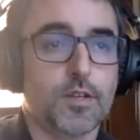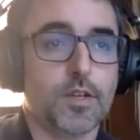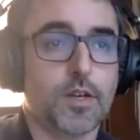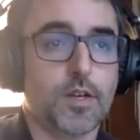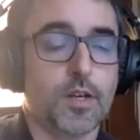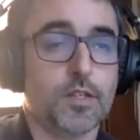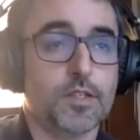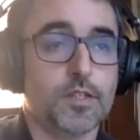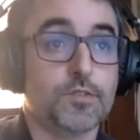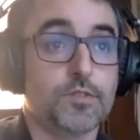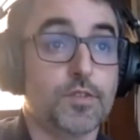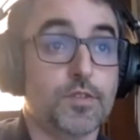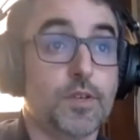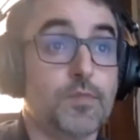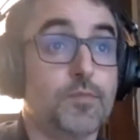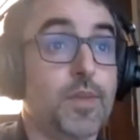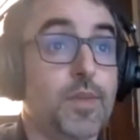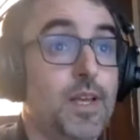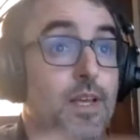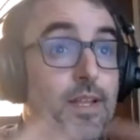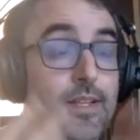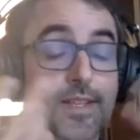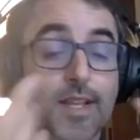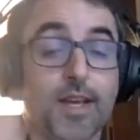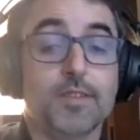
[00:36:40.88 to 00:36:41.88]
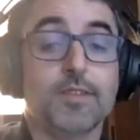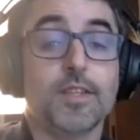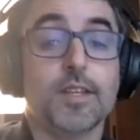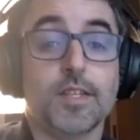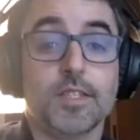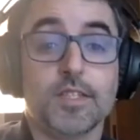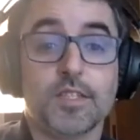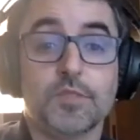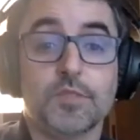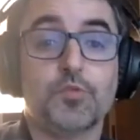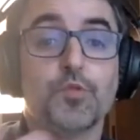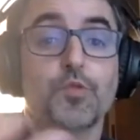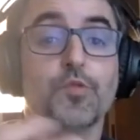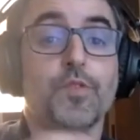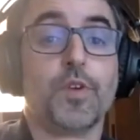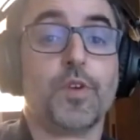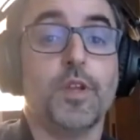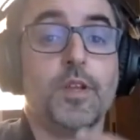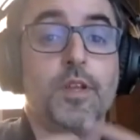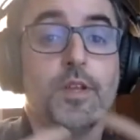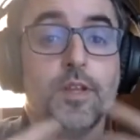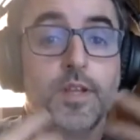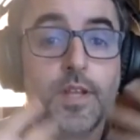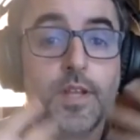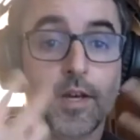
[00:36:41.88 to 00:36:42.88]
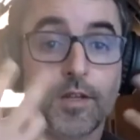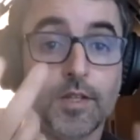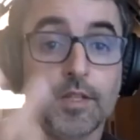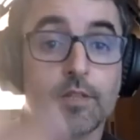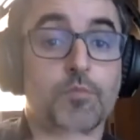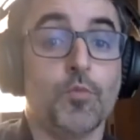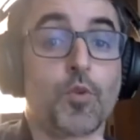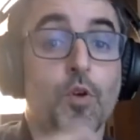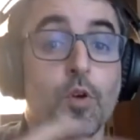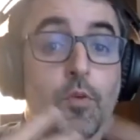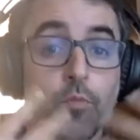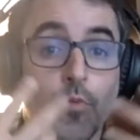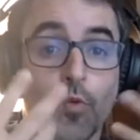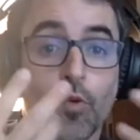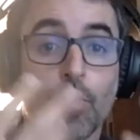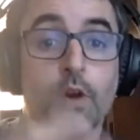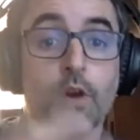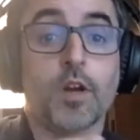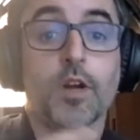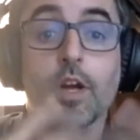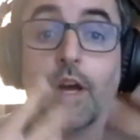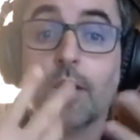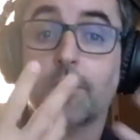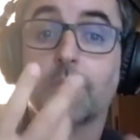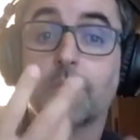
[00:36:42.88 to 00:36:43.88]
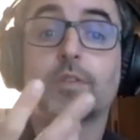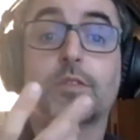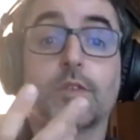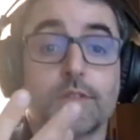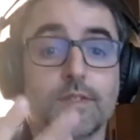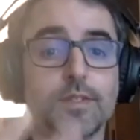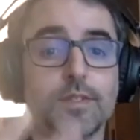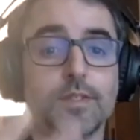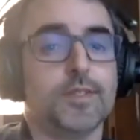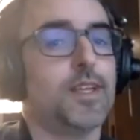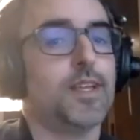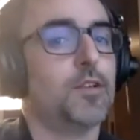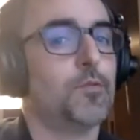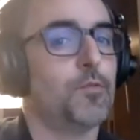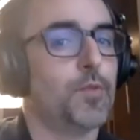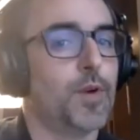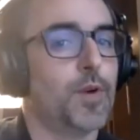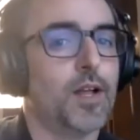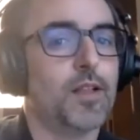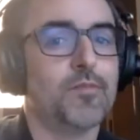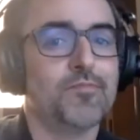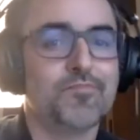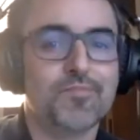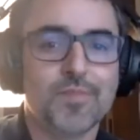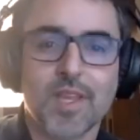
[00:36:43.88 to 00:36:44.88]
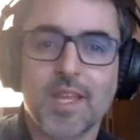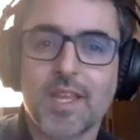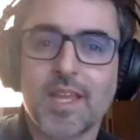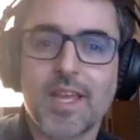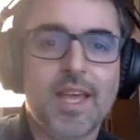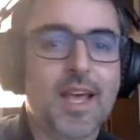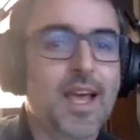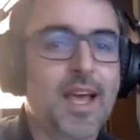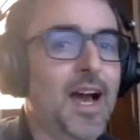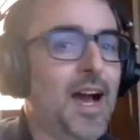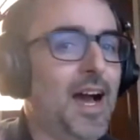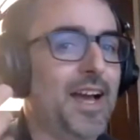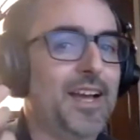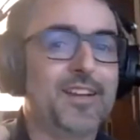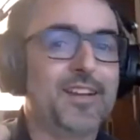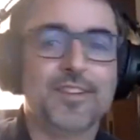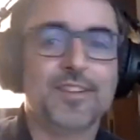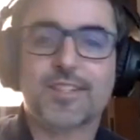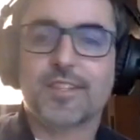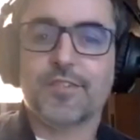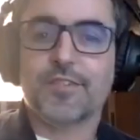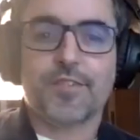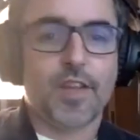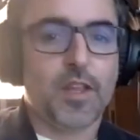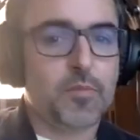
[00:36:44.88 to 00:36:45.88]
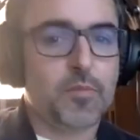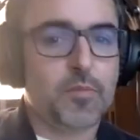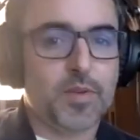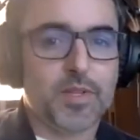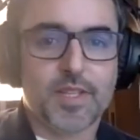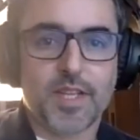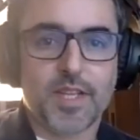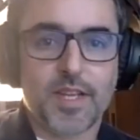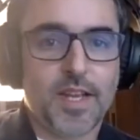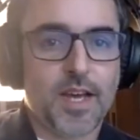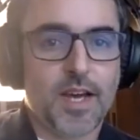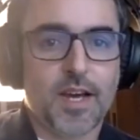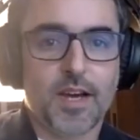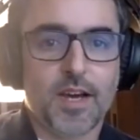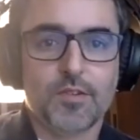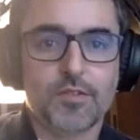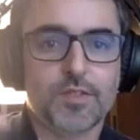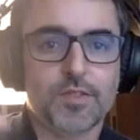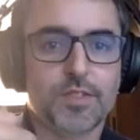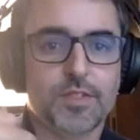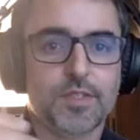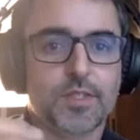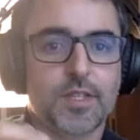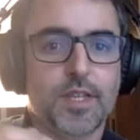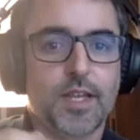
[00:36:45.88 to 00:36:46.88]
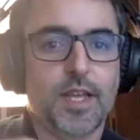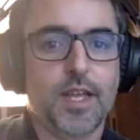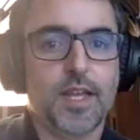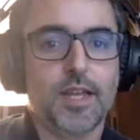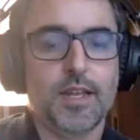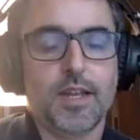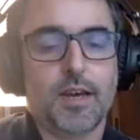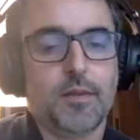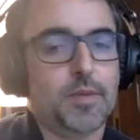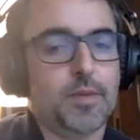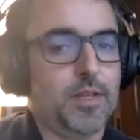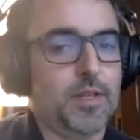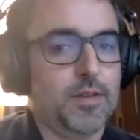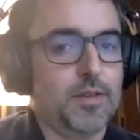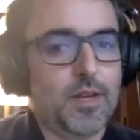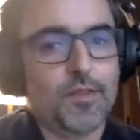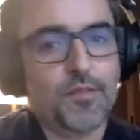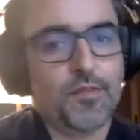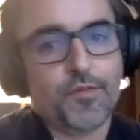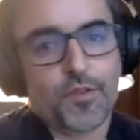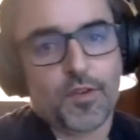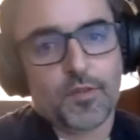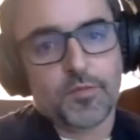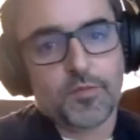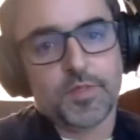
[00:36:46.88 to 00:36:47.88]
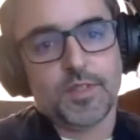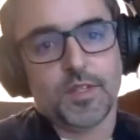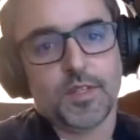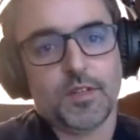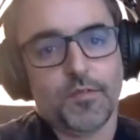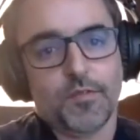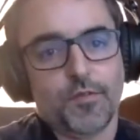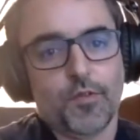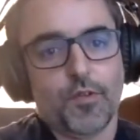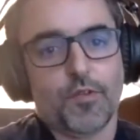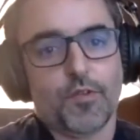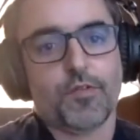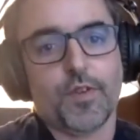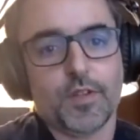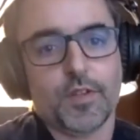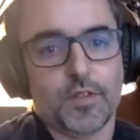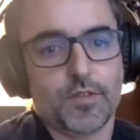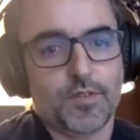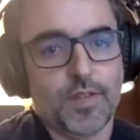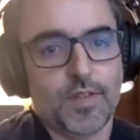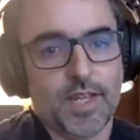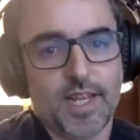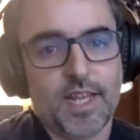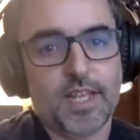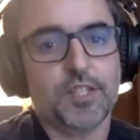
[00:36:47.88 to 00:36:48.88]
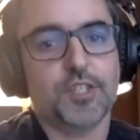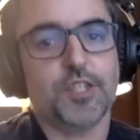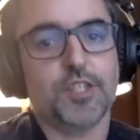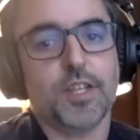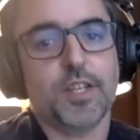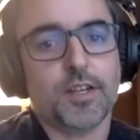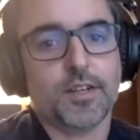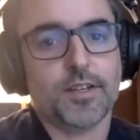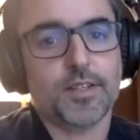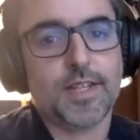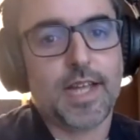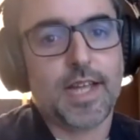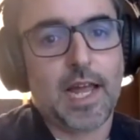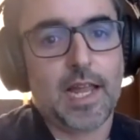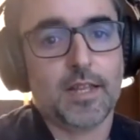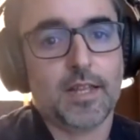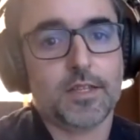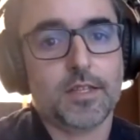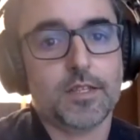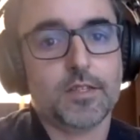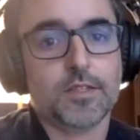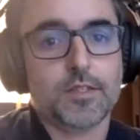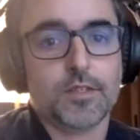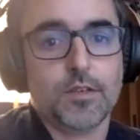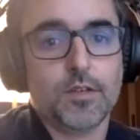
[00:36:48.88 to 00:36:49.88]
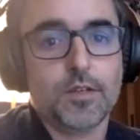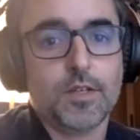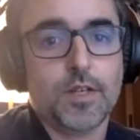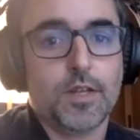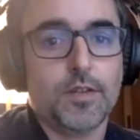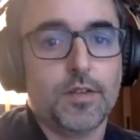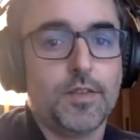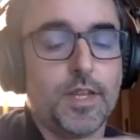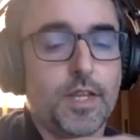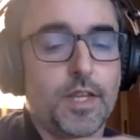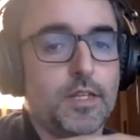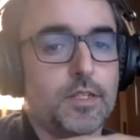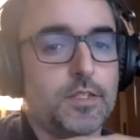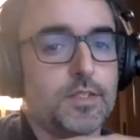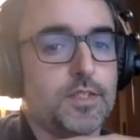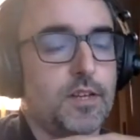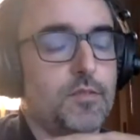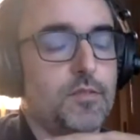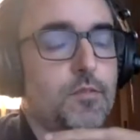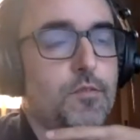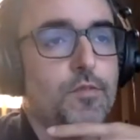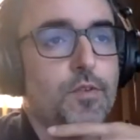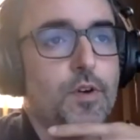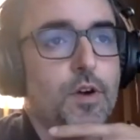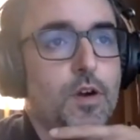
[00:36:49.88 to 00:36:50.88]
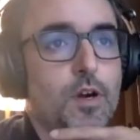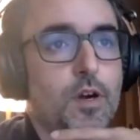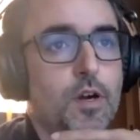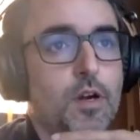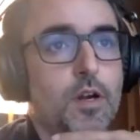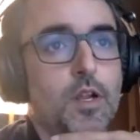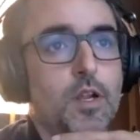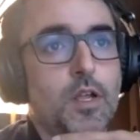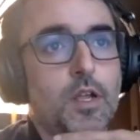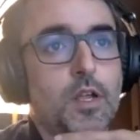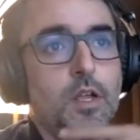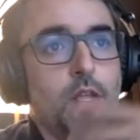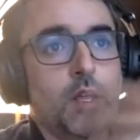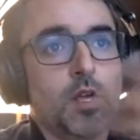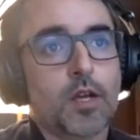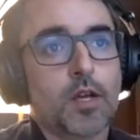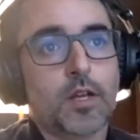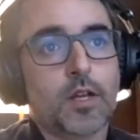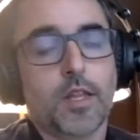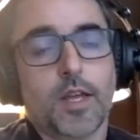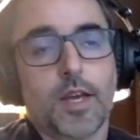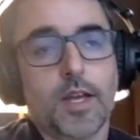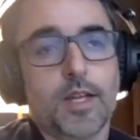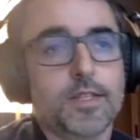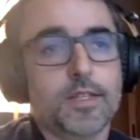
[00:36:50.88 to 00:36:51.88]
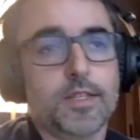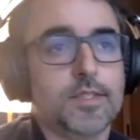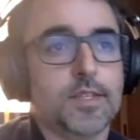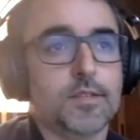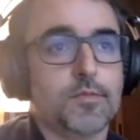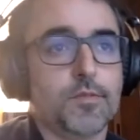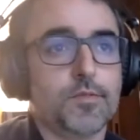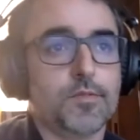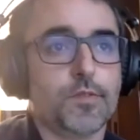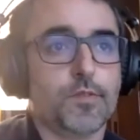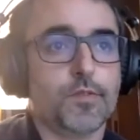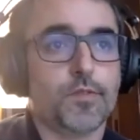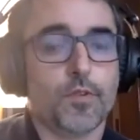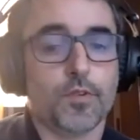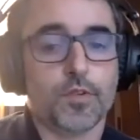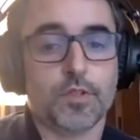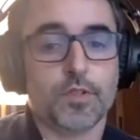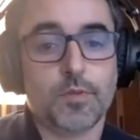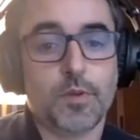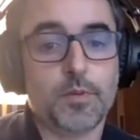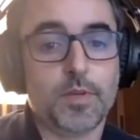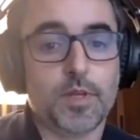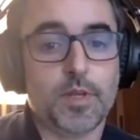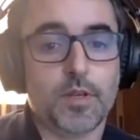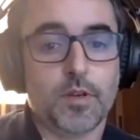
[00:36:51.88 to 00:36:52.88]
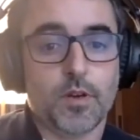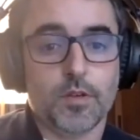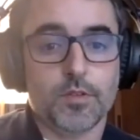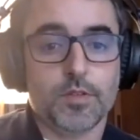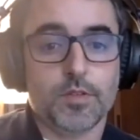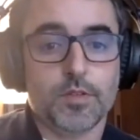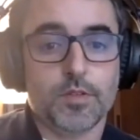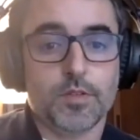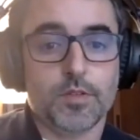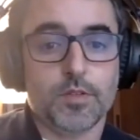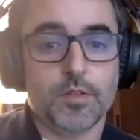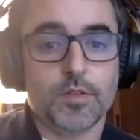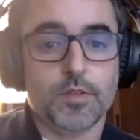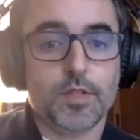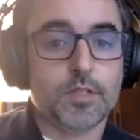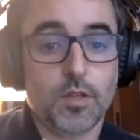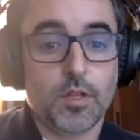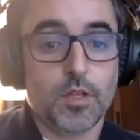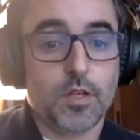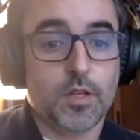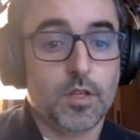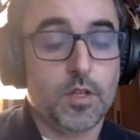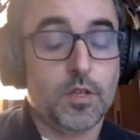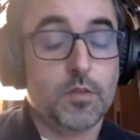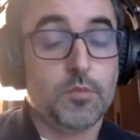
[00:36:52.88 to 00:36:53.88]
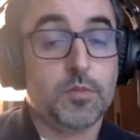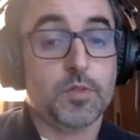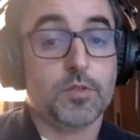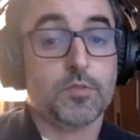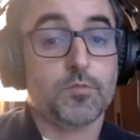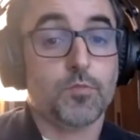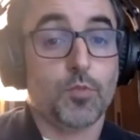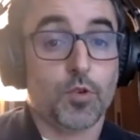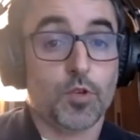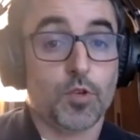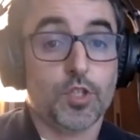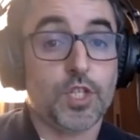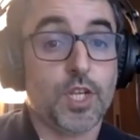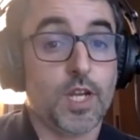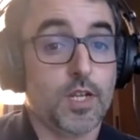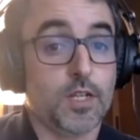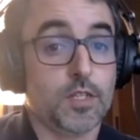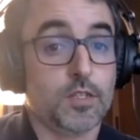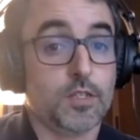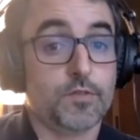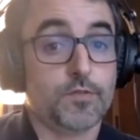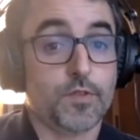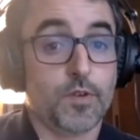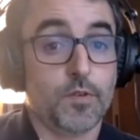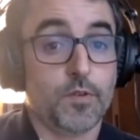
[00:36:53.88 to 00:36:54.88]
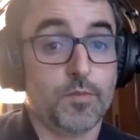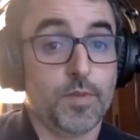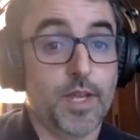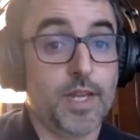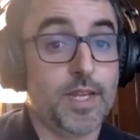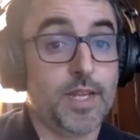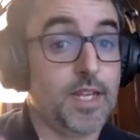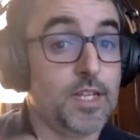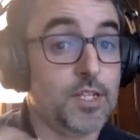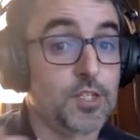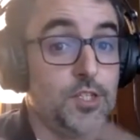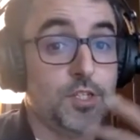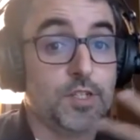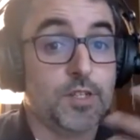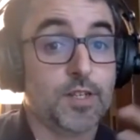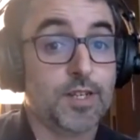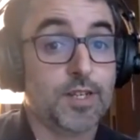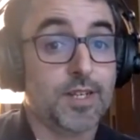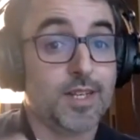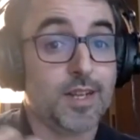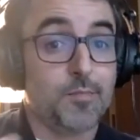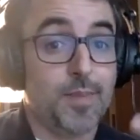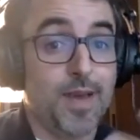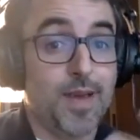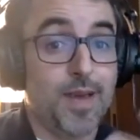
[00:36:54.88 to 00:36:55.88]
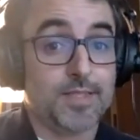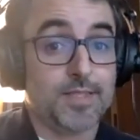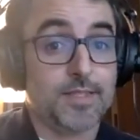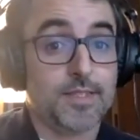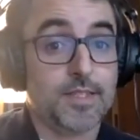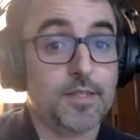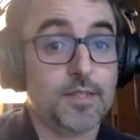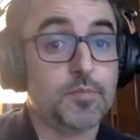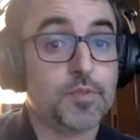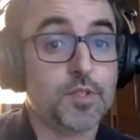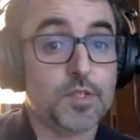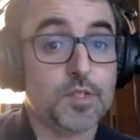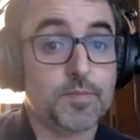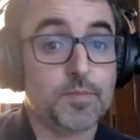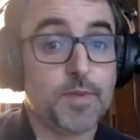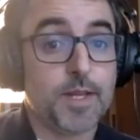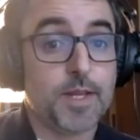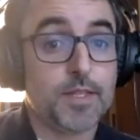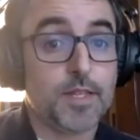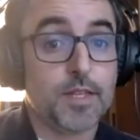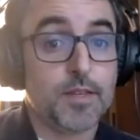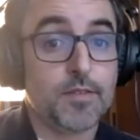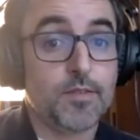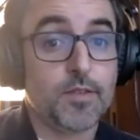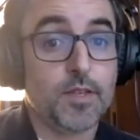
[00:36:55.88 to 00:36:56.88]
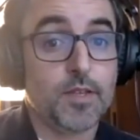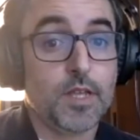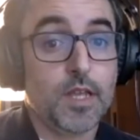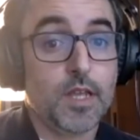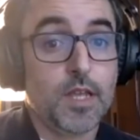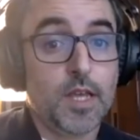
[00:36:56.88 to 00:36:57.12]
stream now that it's proven, now that more and more are coming to us and say, well, I could develop it in-house. And I mean, Affirm is in the forefront of like engineering talent and so on. I think some of our clients, some of the folks maybe on this call are a little bit more challenged from an engineering capacity perspective.